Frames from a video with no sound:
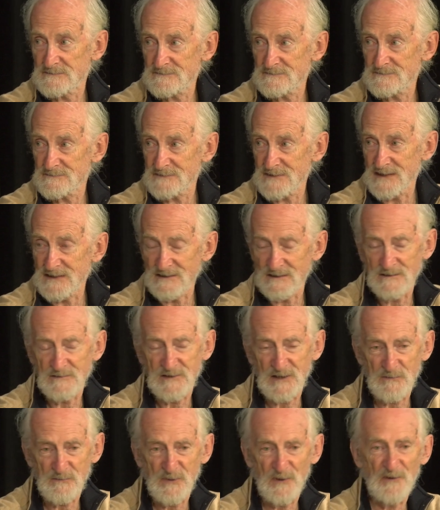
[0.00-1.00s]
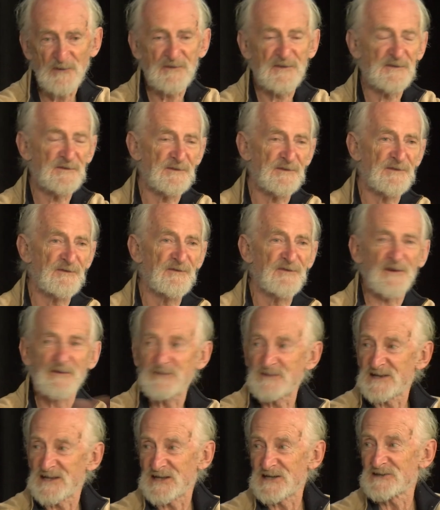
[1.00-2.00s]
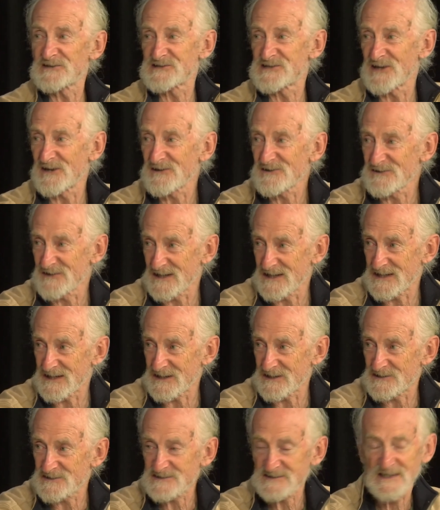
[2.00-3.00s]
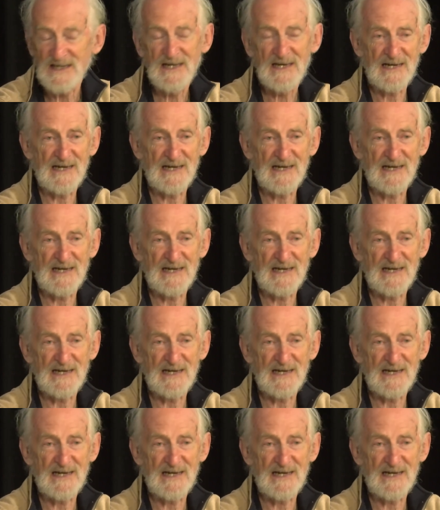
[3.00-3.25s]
mm -hmm. and they're both fifty years younger than he is,